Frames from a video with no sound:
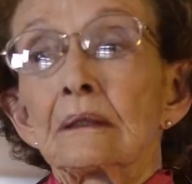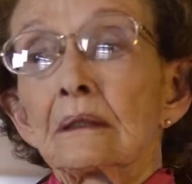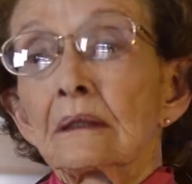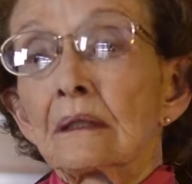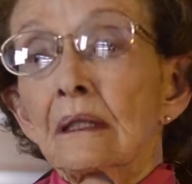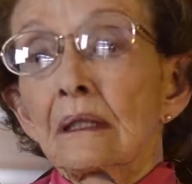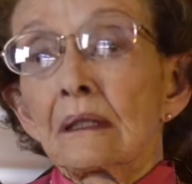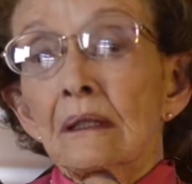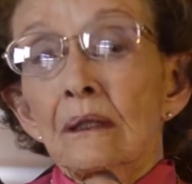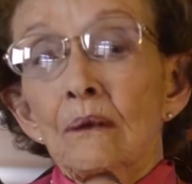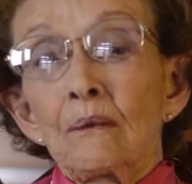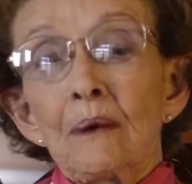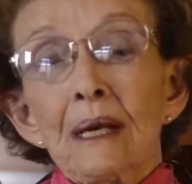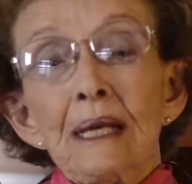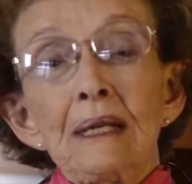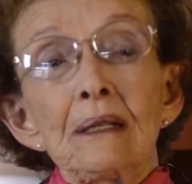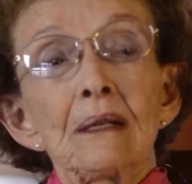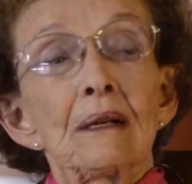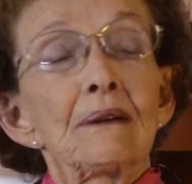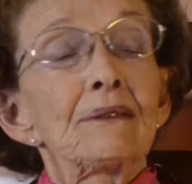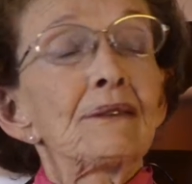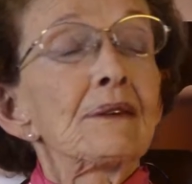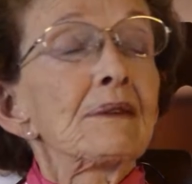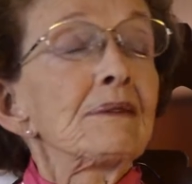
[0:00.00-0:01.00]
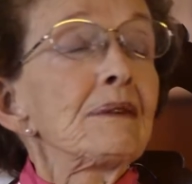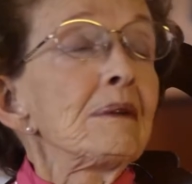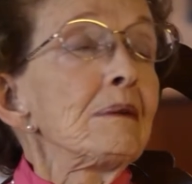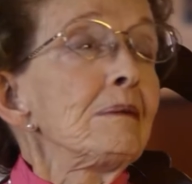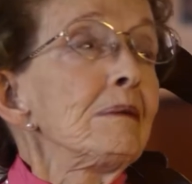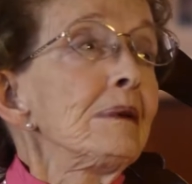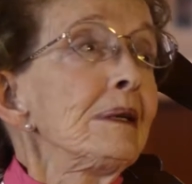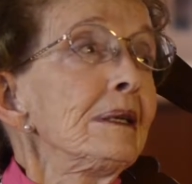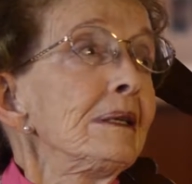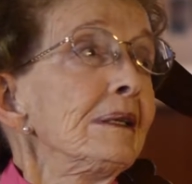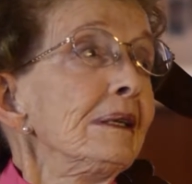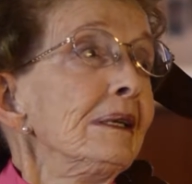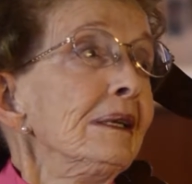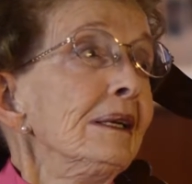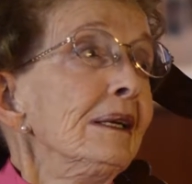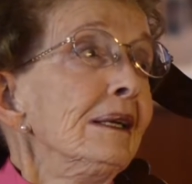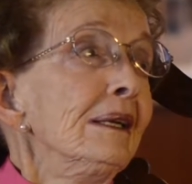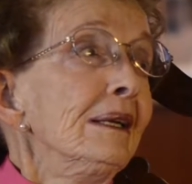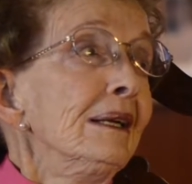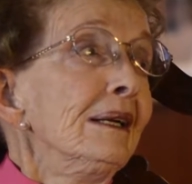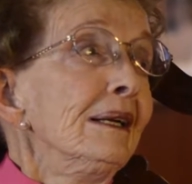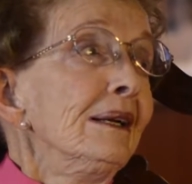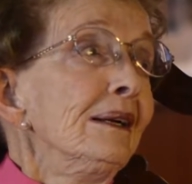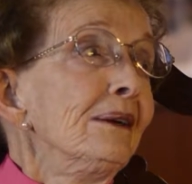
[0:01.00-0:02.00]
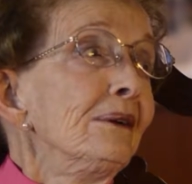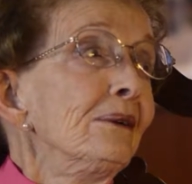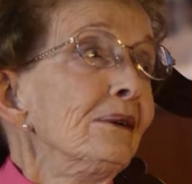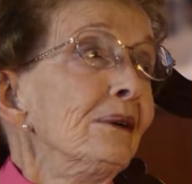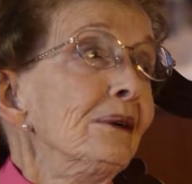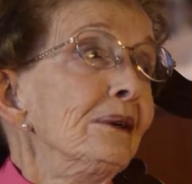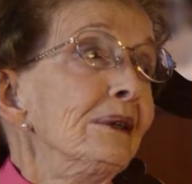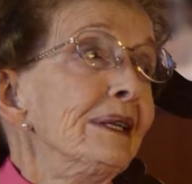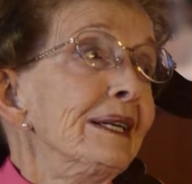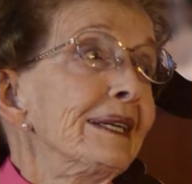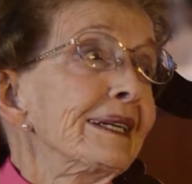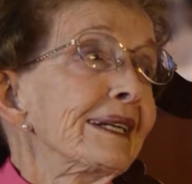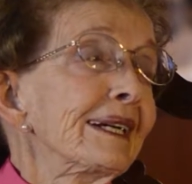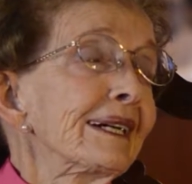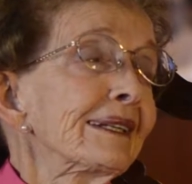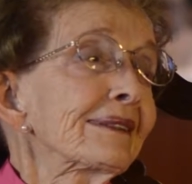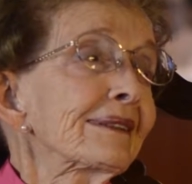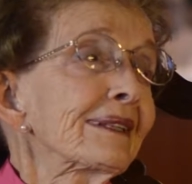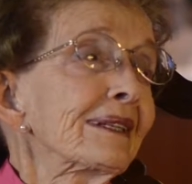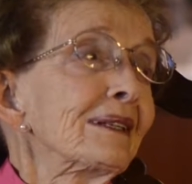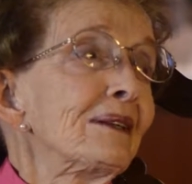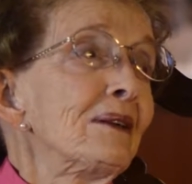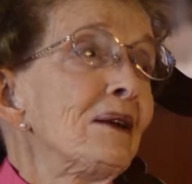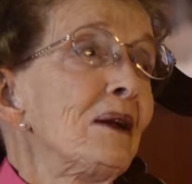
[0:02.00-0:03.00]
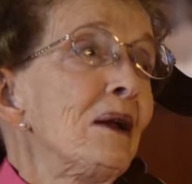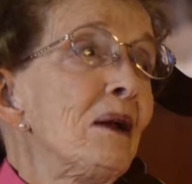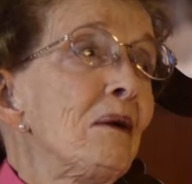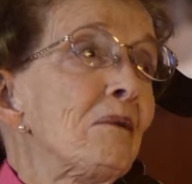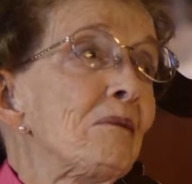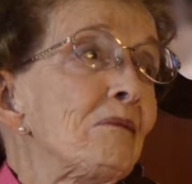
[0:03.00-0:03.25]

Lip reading: sure took the weight off of him when he got there.